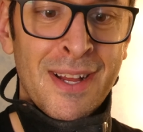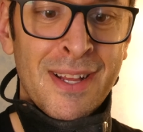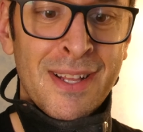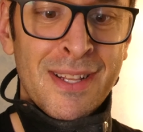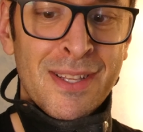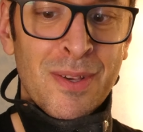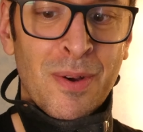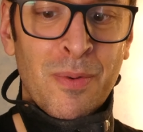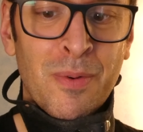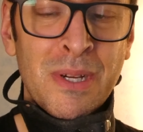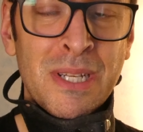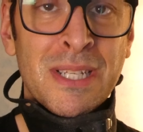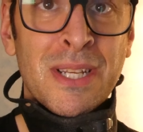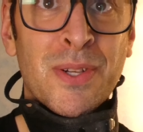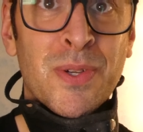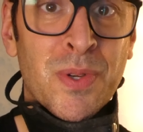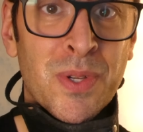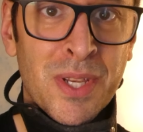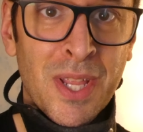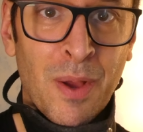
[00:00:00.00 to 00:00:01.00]
It's always
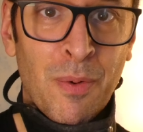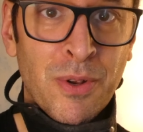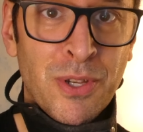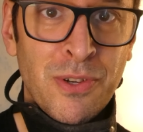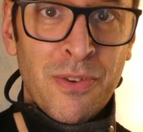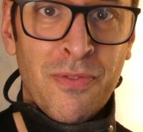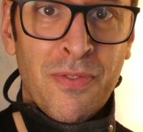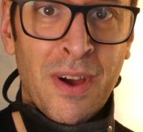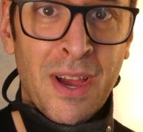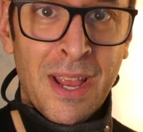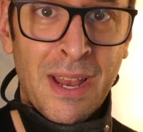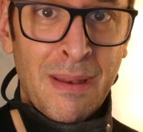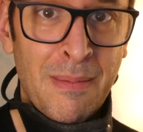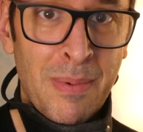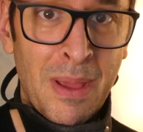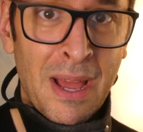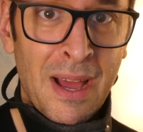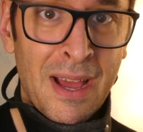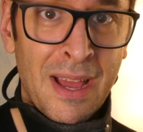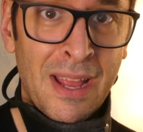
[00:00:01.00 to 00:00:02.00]
interesting what you find
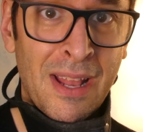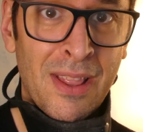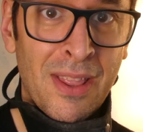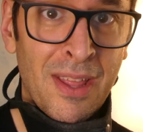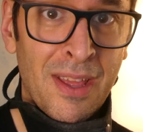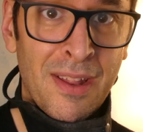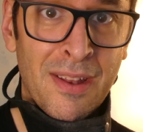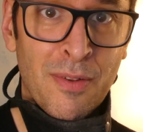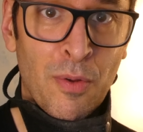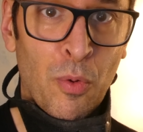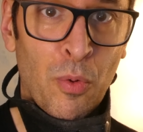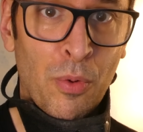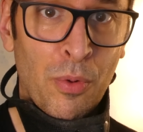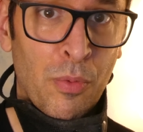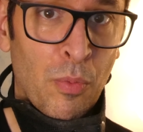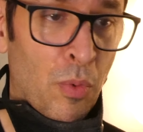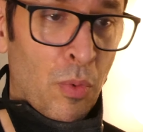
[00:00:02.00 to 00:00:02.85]
behind these old